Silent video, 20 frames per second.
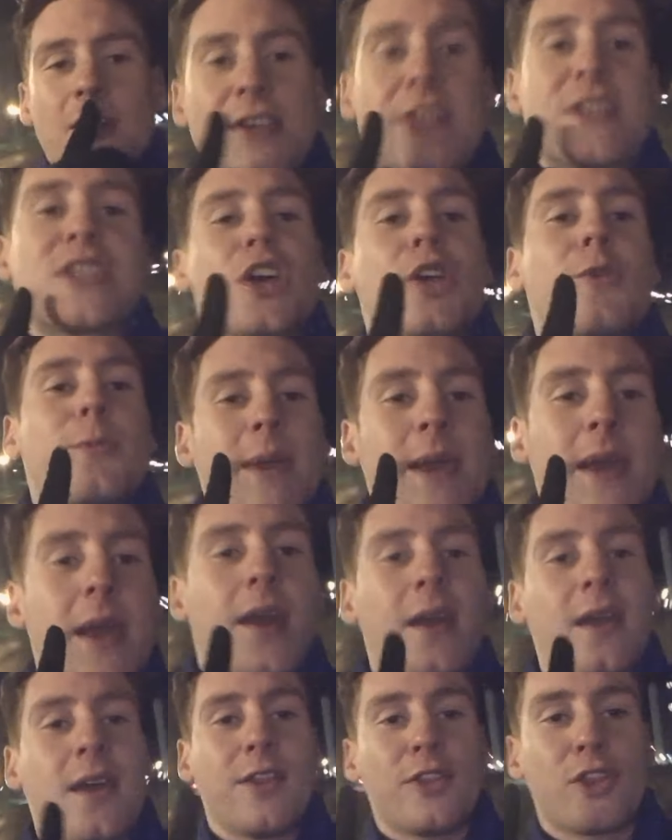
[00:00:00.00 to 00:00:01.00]
this is going to be
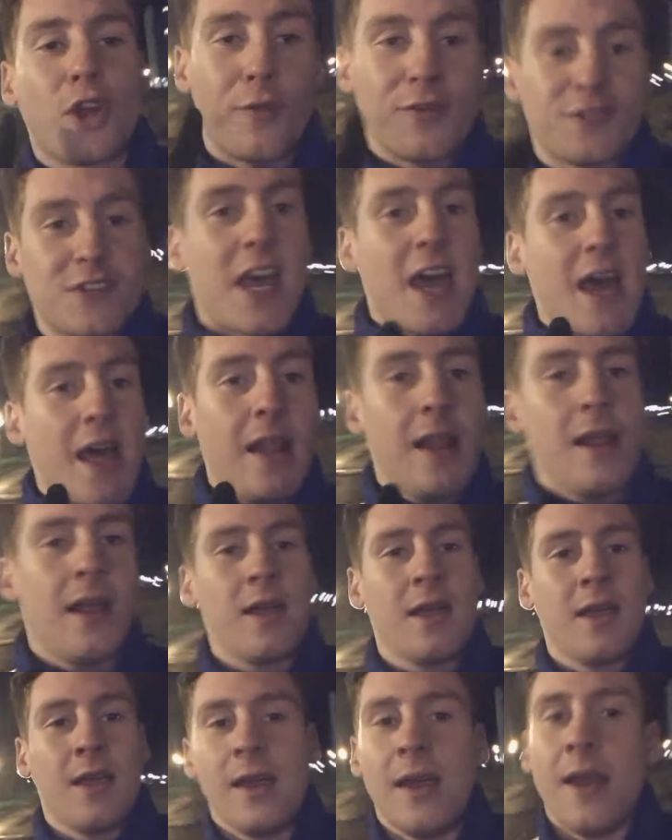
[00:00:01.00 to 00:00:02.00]
tough as hell.
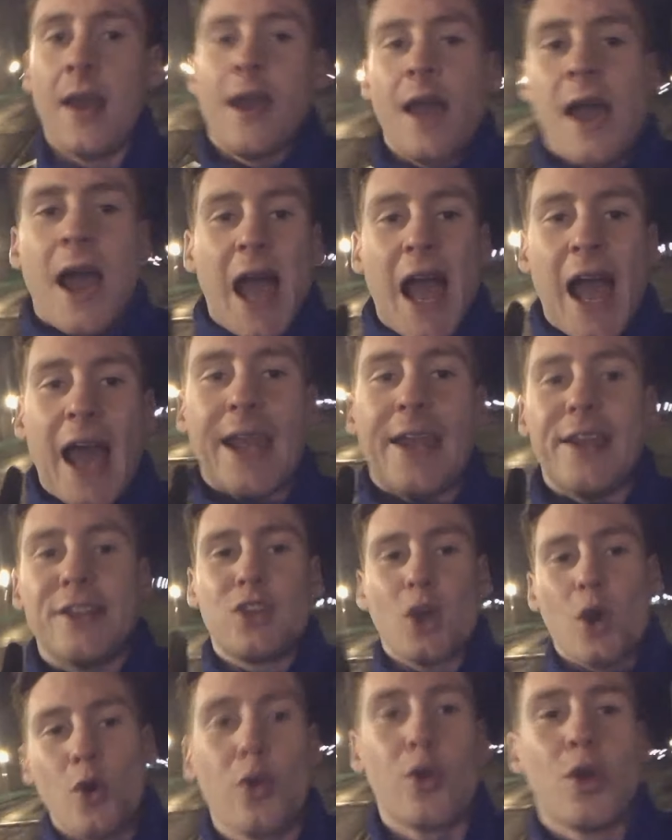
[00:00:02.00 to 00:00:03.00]
I
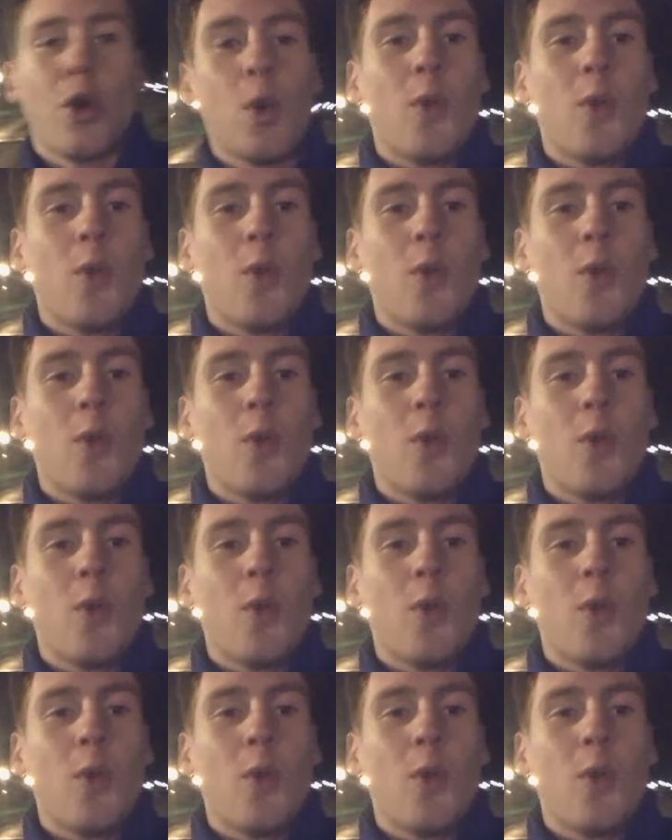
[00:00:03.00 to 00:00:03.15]
don't